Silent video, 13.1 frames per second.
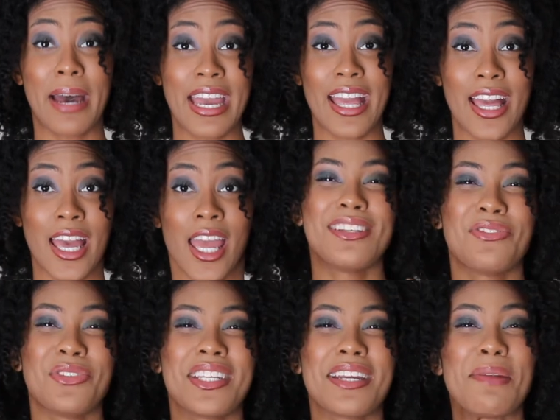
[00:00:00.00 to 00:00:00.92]
mic.
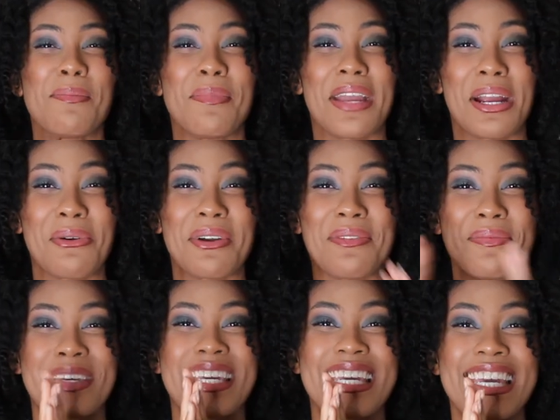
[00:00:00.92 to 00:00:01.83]
If you can bear with
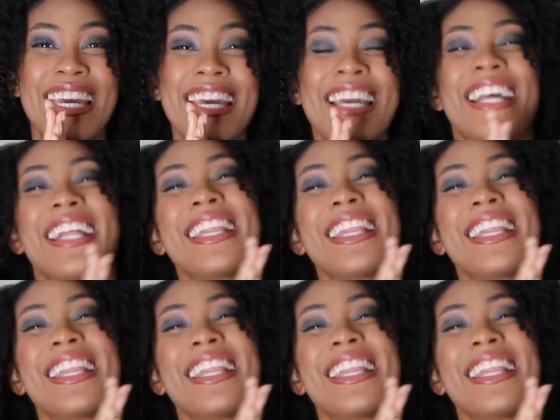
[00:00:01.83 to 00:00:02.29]
me,